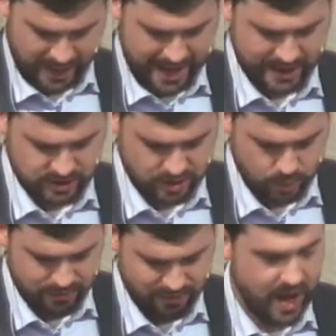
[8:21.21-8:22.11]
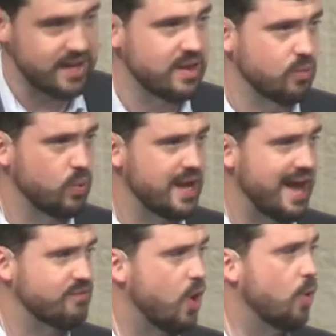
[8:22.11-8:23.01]
And actually, we find that we
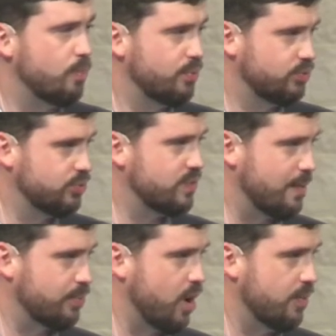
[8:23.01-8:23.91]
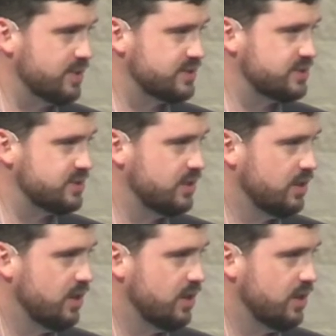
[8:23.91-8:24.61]
have hope through that promise.